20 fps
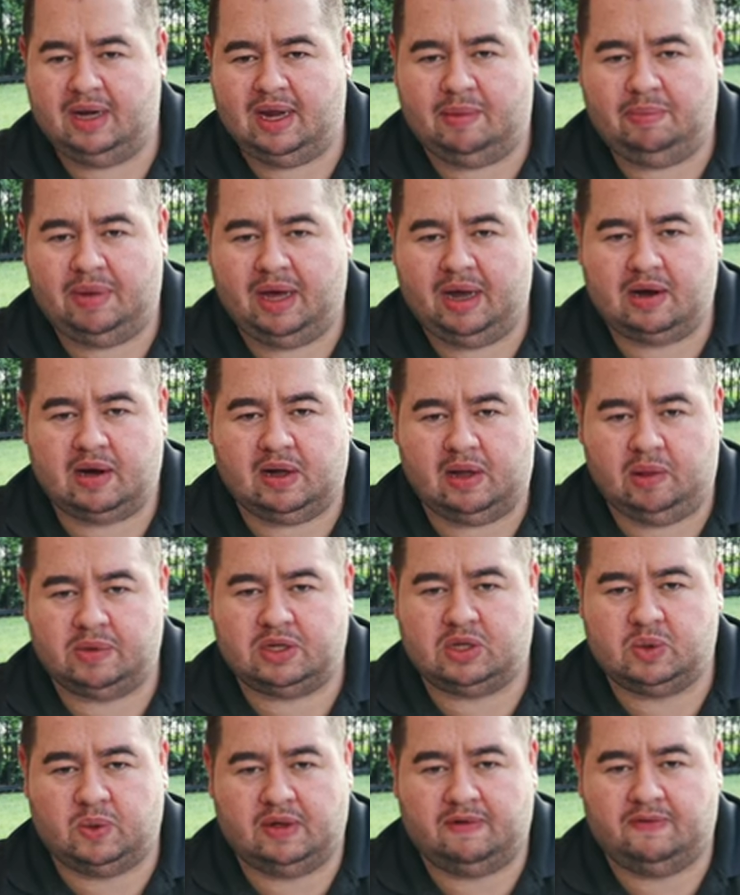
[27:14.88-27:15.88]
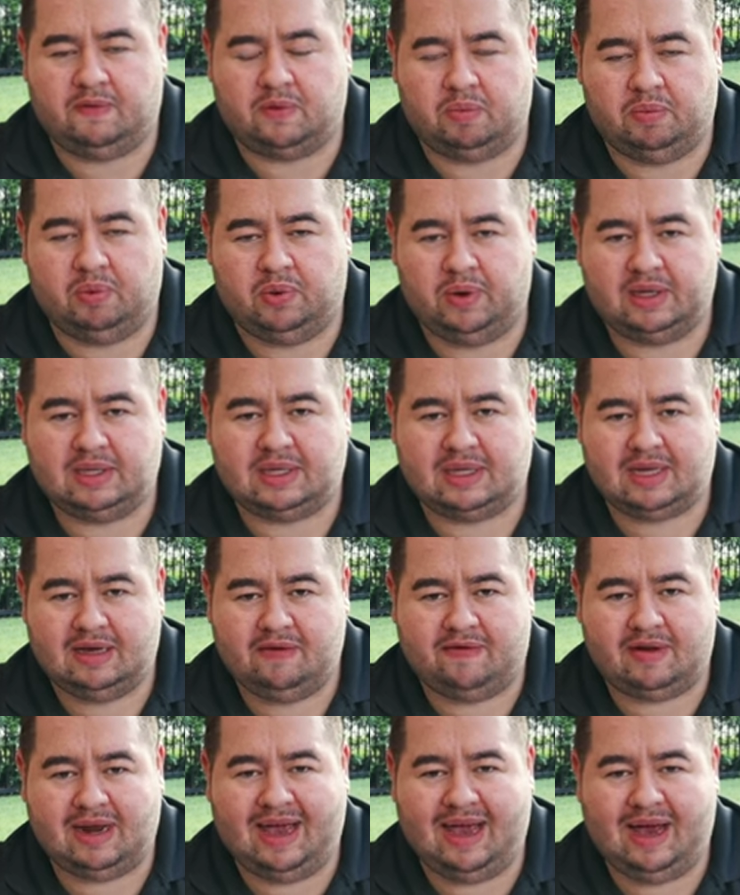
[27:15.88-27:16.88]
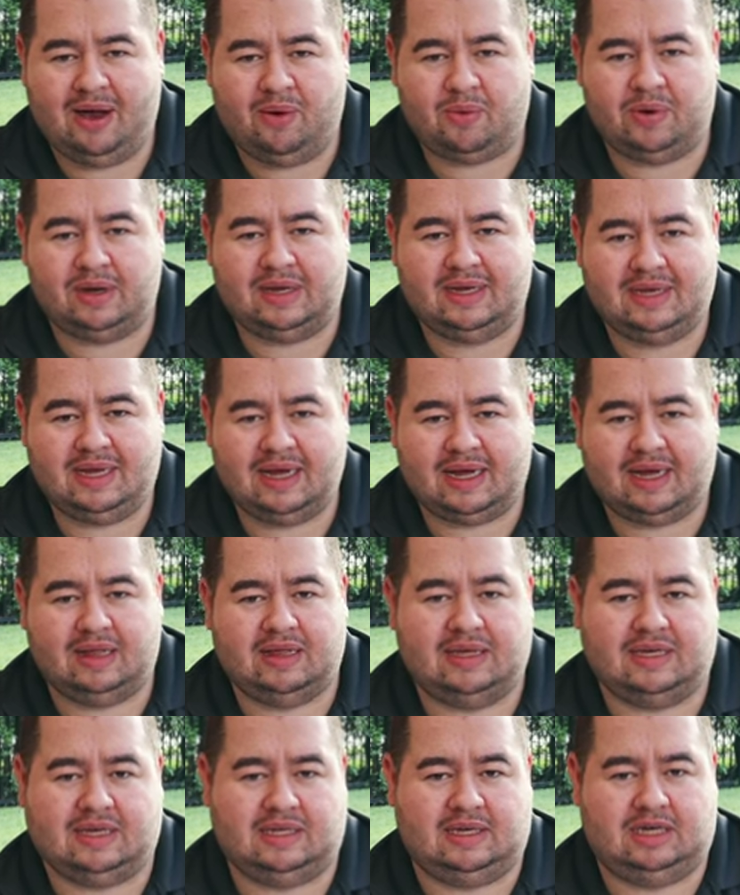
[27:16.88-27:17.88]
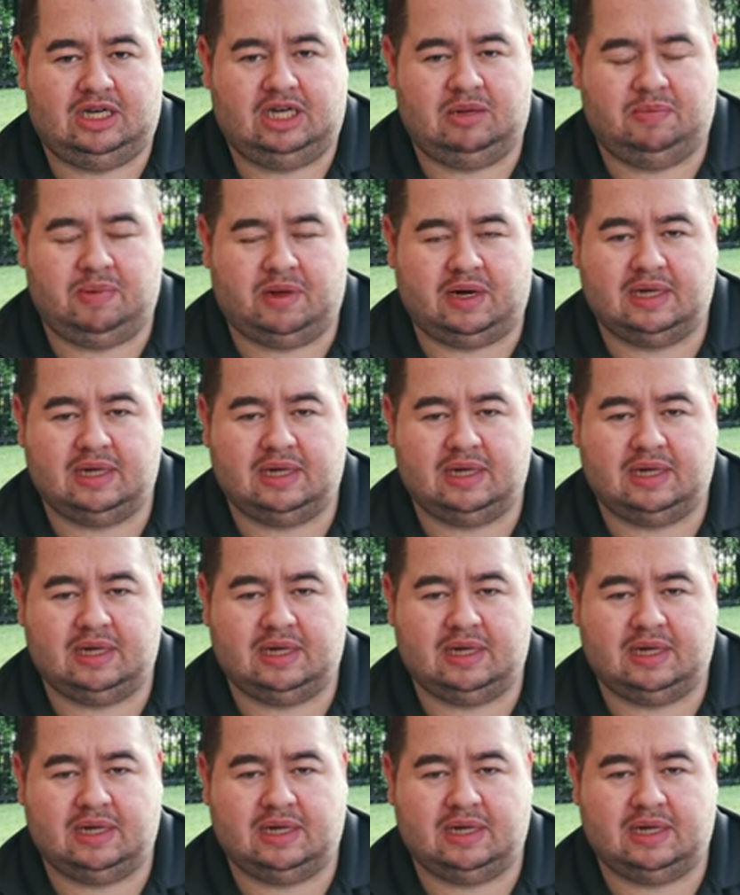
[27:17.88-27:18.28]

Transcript: not bad at all with 24 points, given how ridiculously cheap it